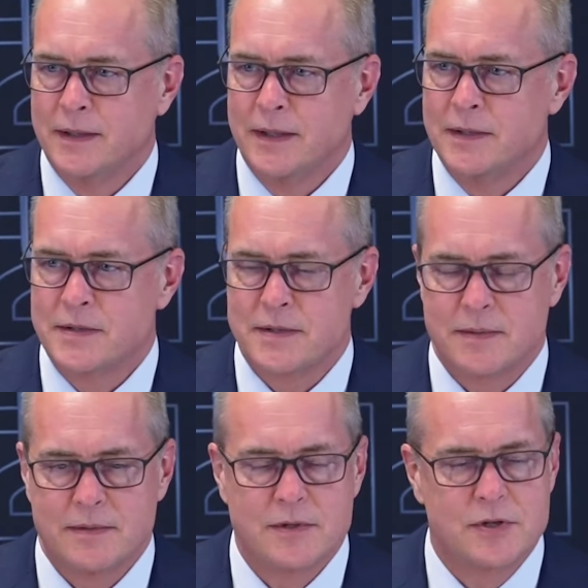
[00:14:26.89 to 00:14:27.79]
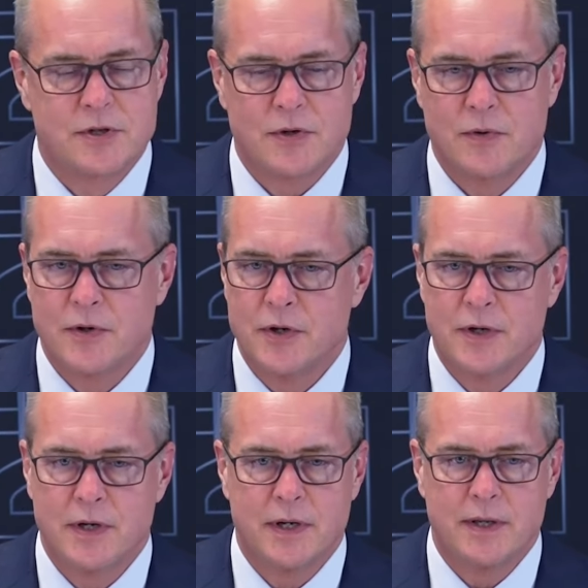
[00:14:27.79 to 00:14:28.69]
He is so
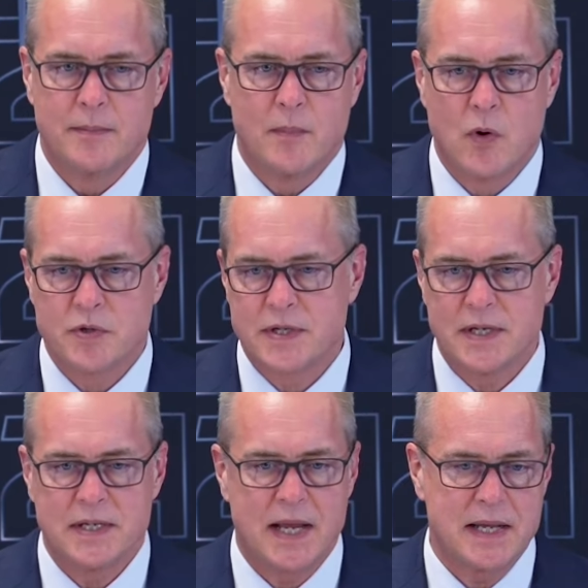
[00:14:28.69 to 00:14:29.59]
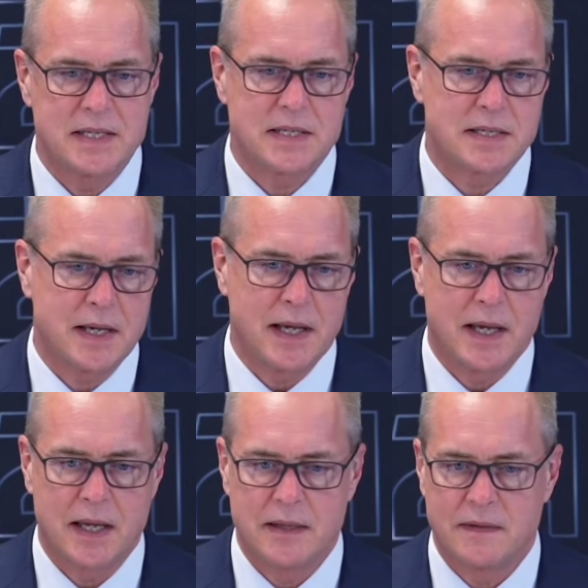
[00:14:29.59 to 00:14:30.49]
good in the most intense
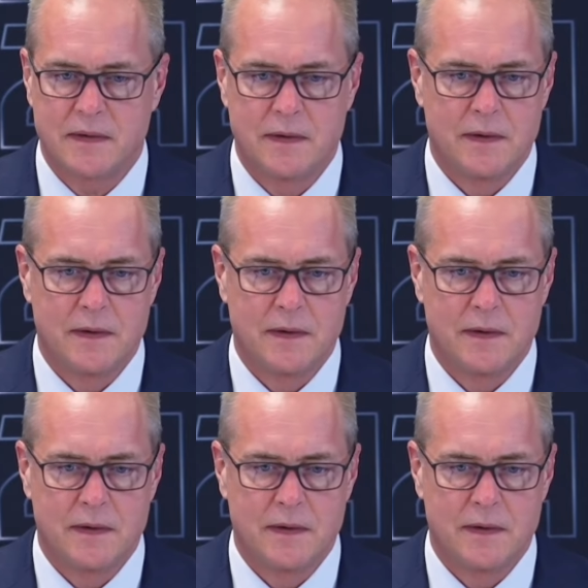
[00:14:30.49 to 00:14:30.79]
and